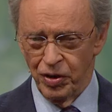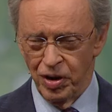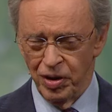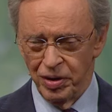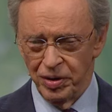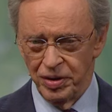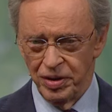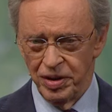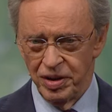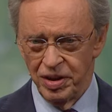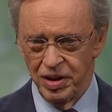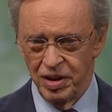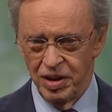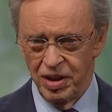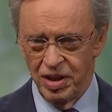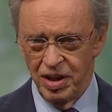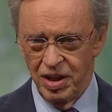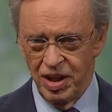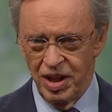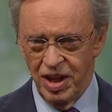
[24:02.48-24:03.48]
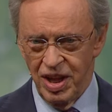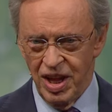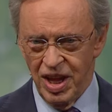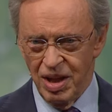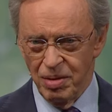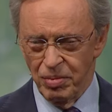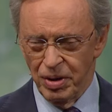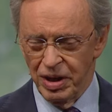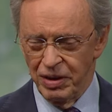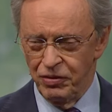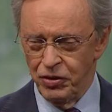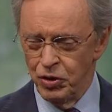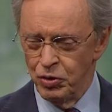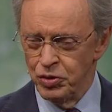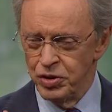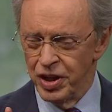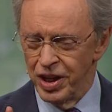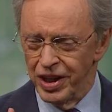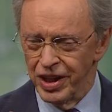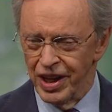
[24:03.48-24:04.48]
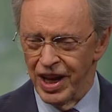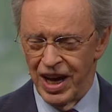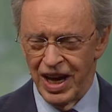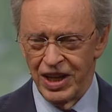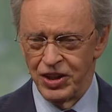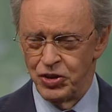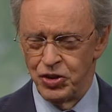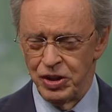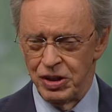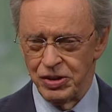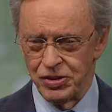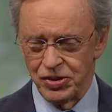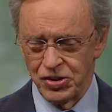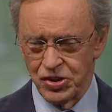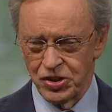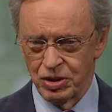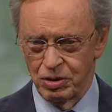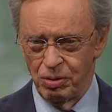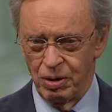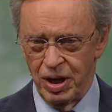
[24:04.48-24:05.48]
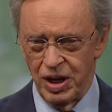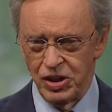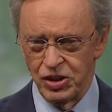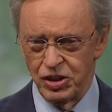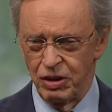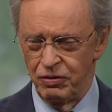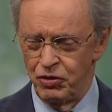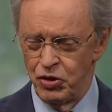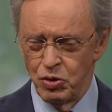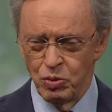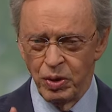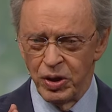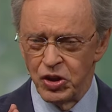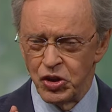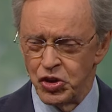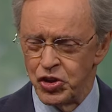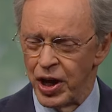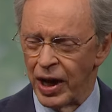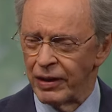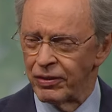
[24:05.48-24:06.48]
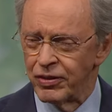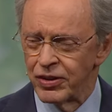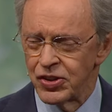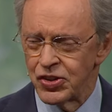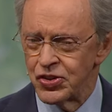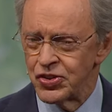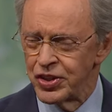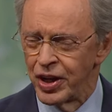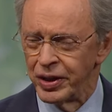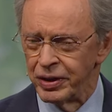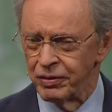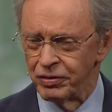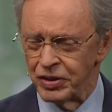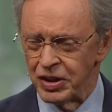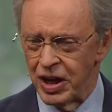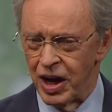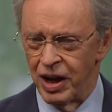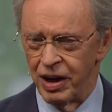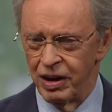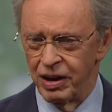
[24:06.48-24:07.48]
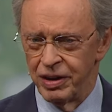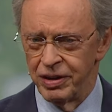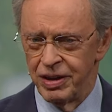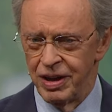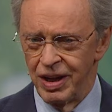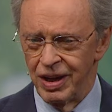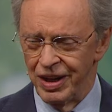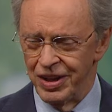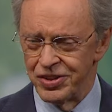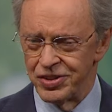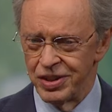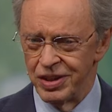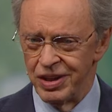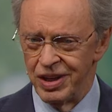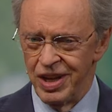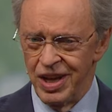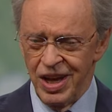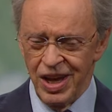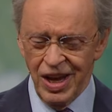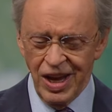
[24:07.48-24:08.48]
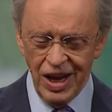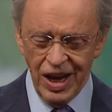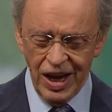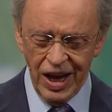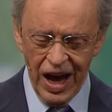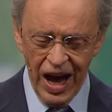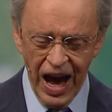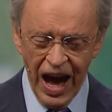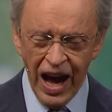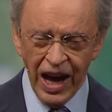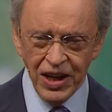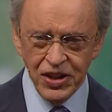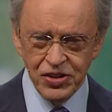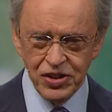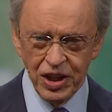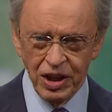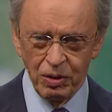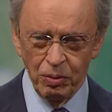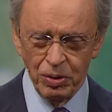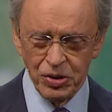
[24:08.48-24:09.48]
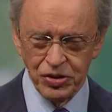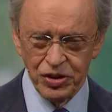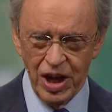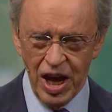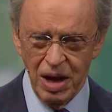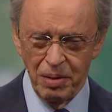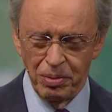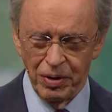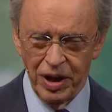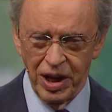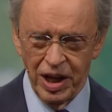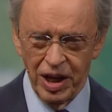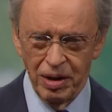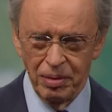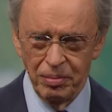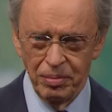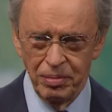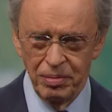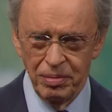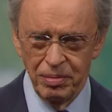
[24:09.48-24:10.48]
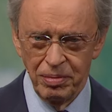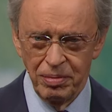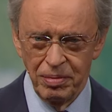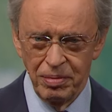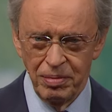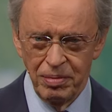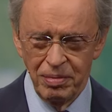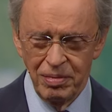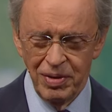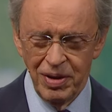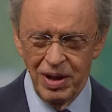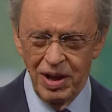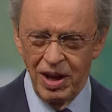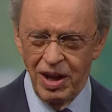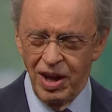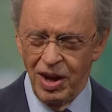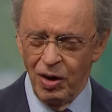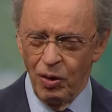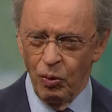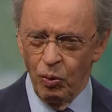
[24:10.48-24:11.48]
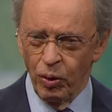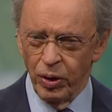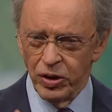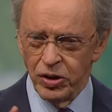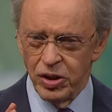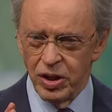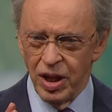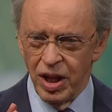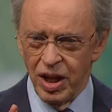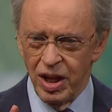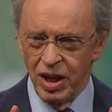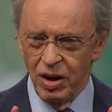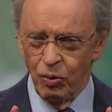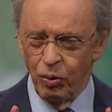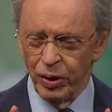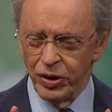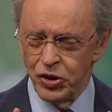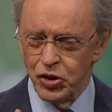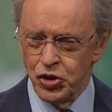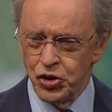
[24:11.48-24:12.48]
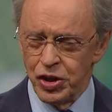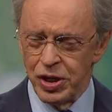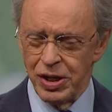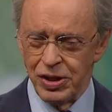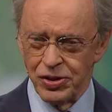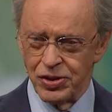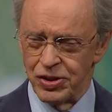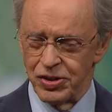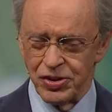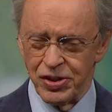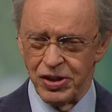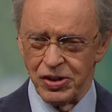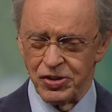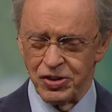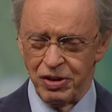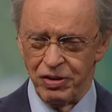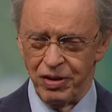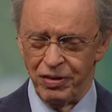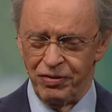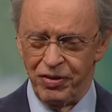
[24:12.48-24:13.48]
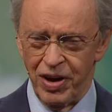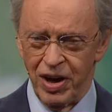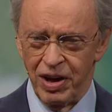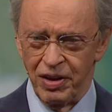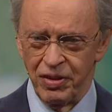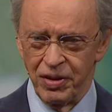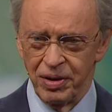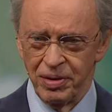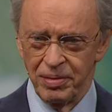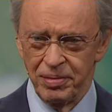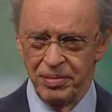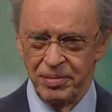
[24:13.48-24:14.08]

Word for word: on. But if you deny Jesus Christ, if you reject the Son of God, listen, Isaac was to Abraham what, what Jesus is to the Father.